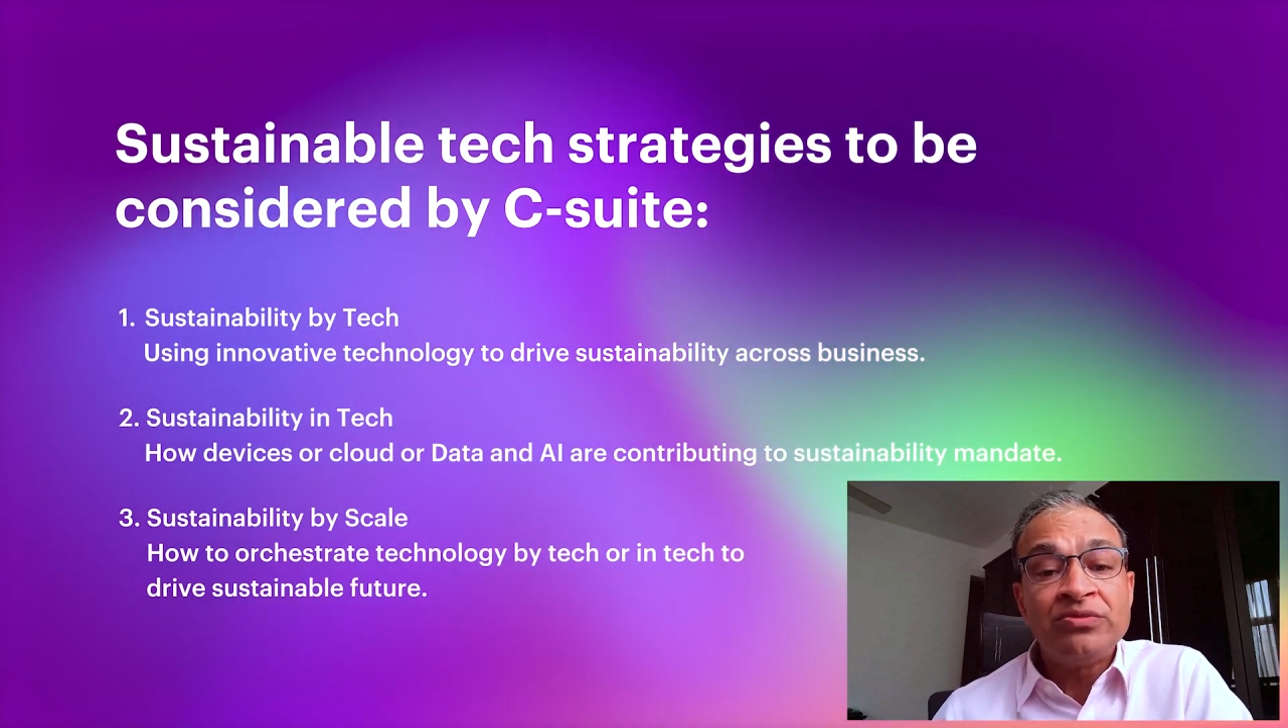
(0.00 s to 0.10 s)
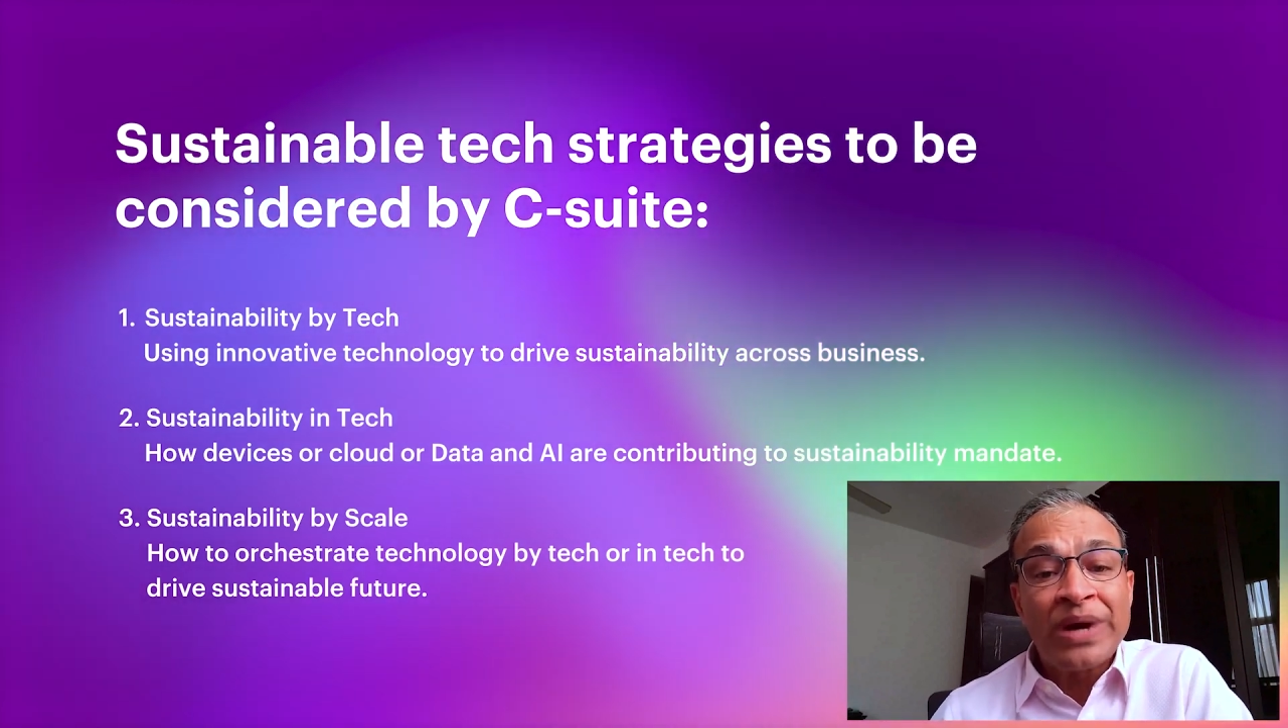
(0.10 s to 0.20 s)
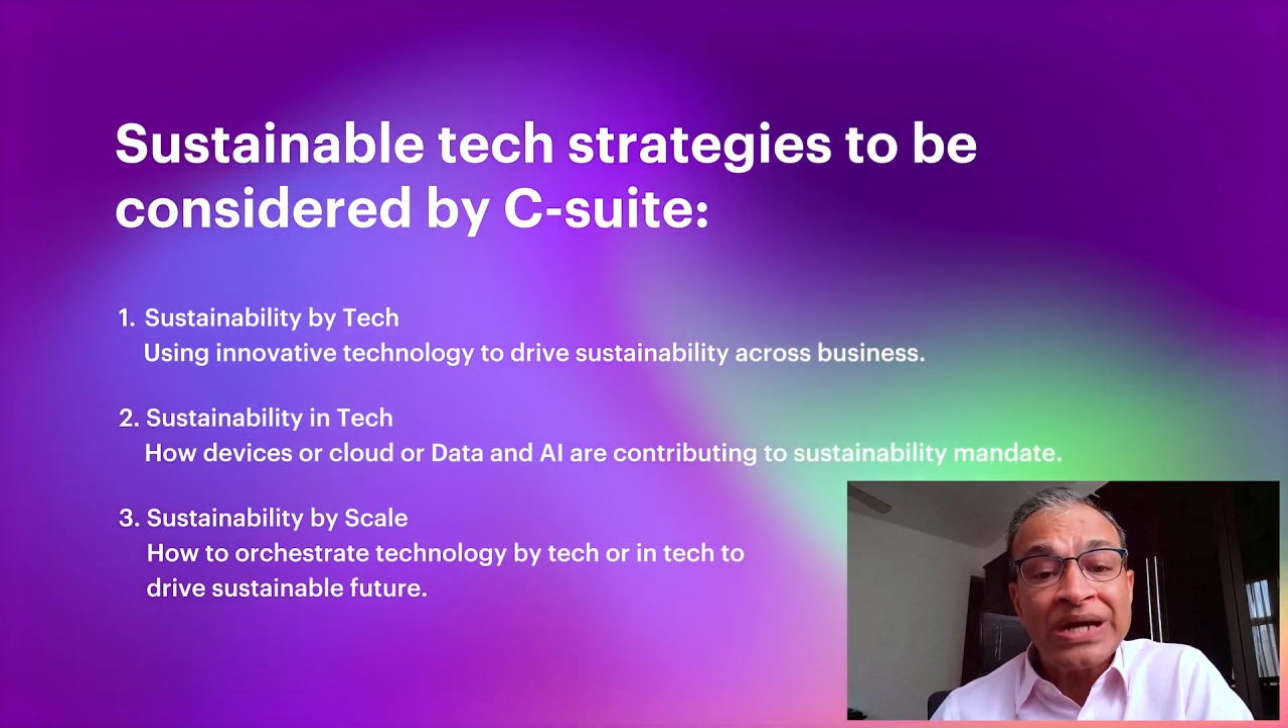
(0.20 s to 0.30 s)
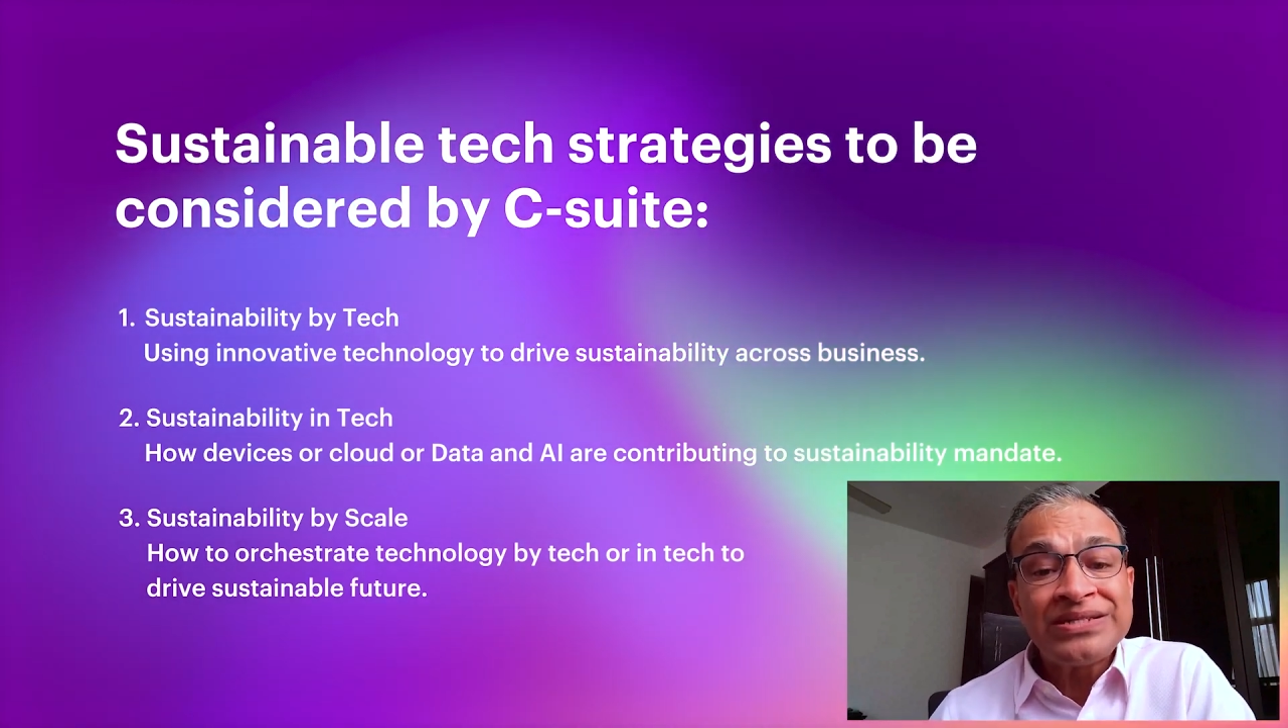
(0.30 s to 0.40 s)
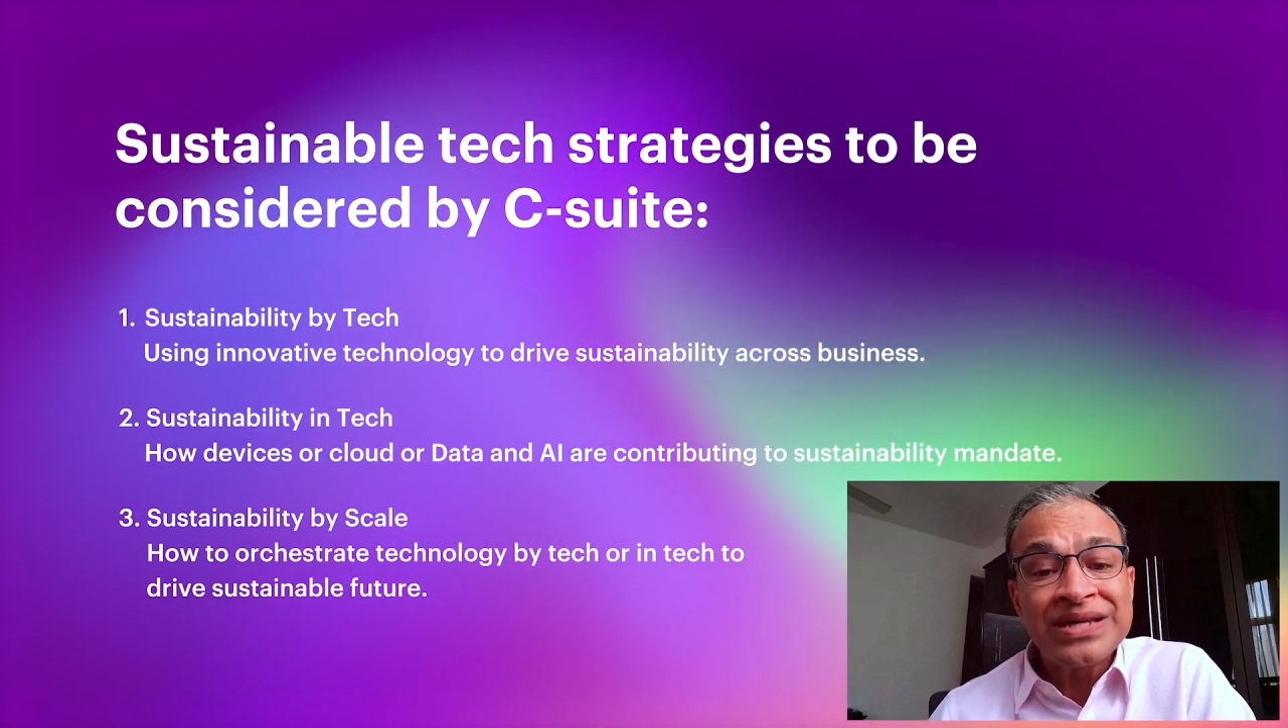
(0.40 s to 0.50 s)

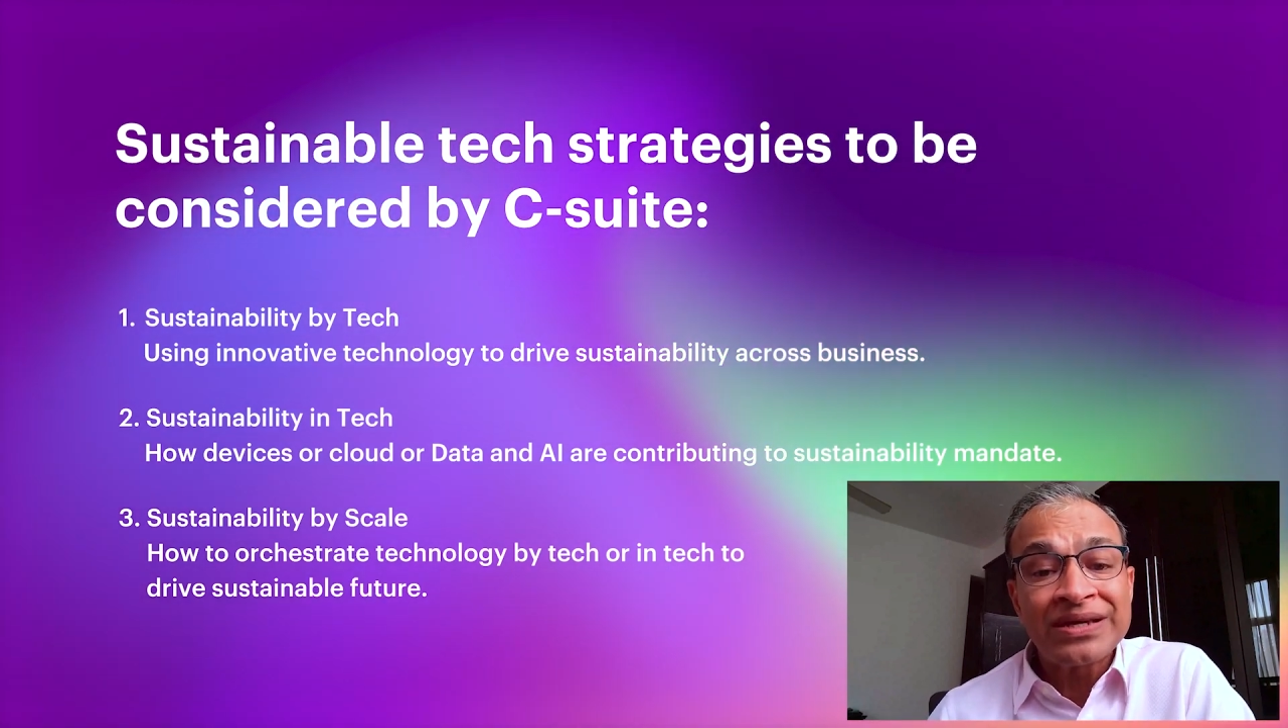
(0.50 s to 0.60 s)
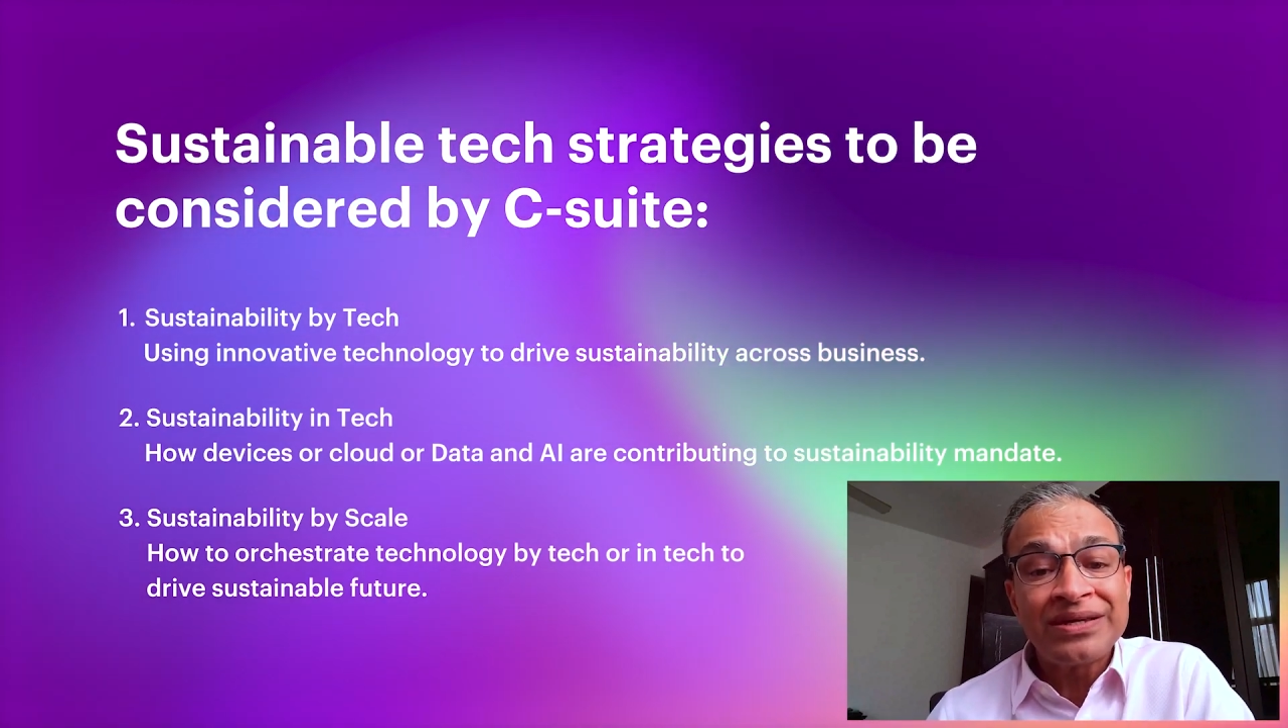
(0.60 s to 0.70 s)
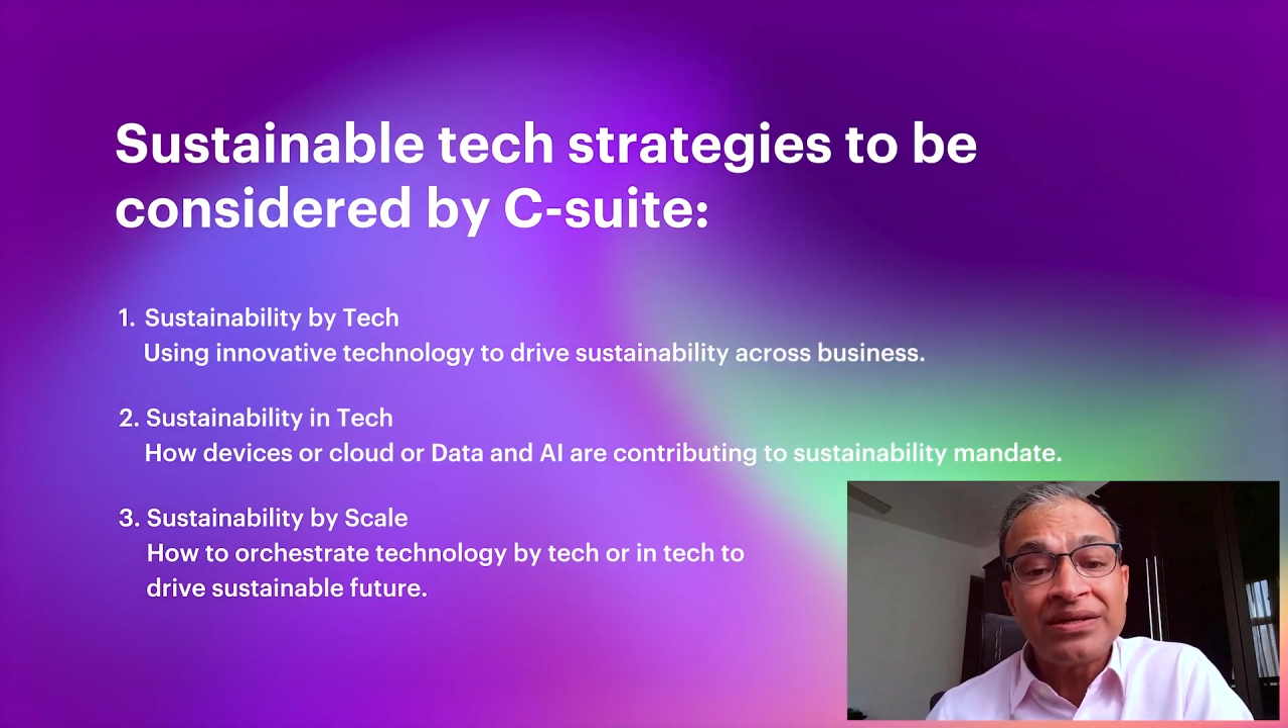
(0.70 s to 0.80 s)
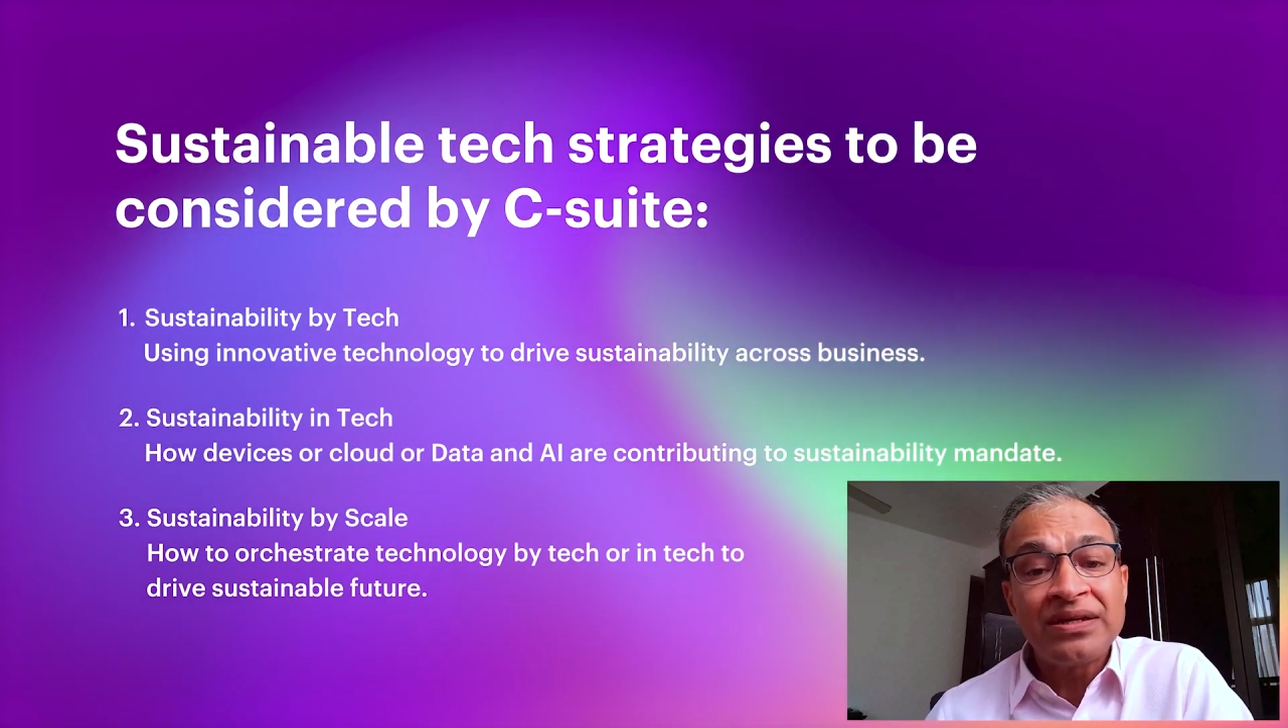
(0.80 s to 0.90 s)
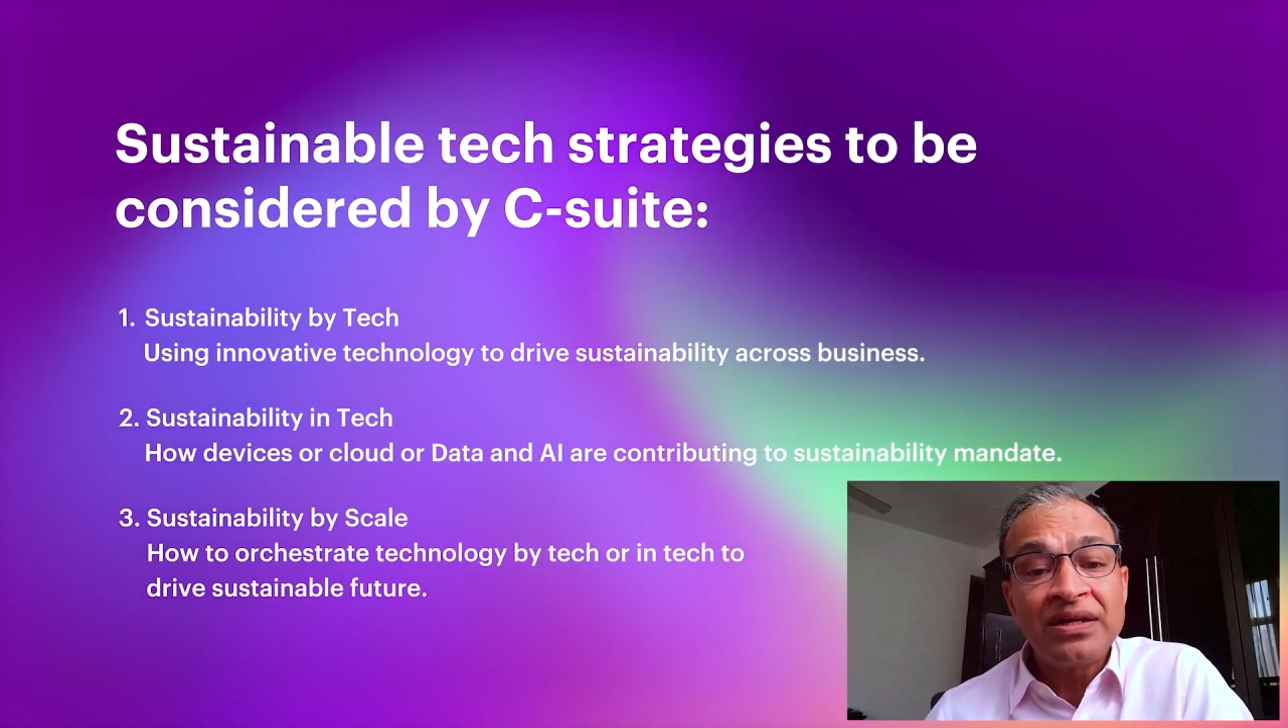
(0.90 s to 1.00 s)
by tech